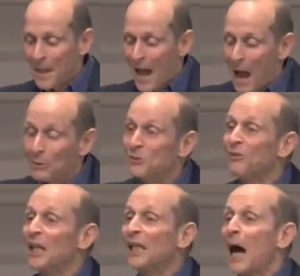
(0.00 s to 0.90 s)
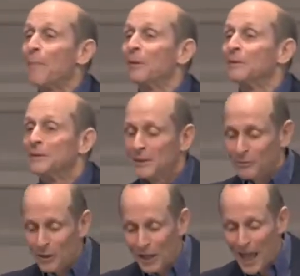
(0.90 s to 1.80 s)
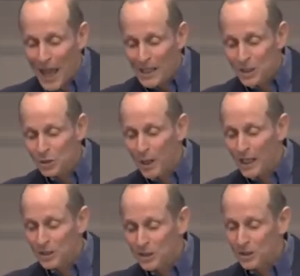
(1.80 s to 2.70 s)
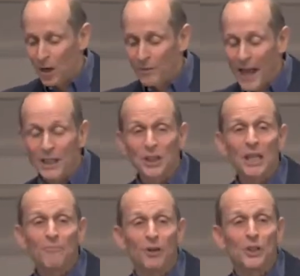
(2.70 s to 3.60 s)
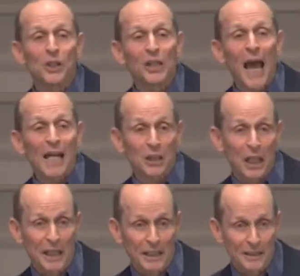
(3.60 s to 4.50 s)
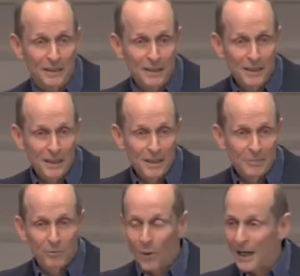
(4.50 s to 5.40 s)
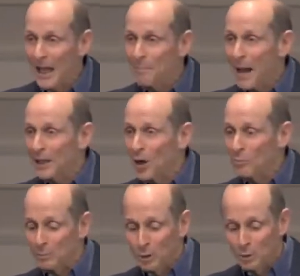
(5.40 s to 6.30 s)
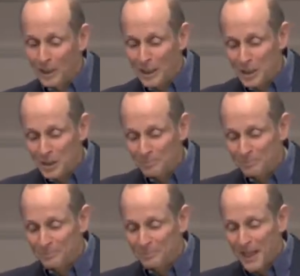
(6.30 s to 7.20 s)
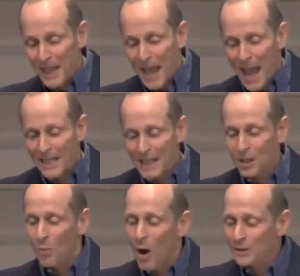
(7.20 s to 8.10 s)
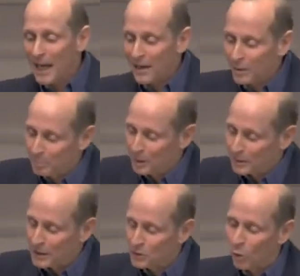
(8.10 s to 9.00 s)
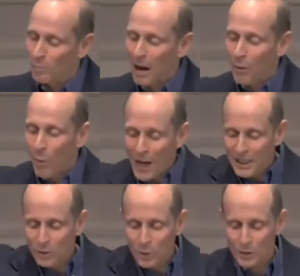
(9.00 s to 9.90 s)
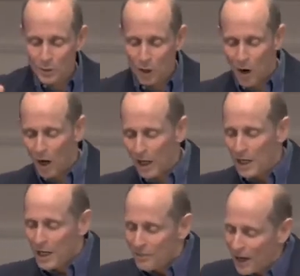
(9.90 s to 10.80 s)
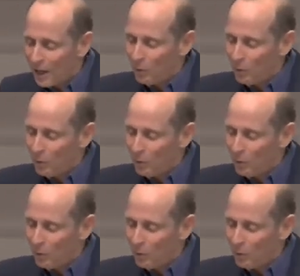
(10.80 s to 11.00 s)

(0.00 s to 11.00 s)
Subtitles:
I was filling up for the last stretch on that cheap Virginia gasoline before I got back home to Blue Ridge. And as I walked out of the building toward my waiting rental car, there it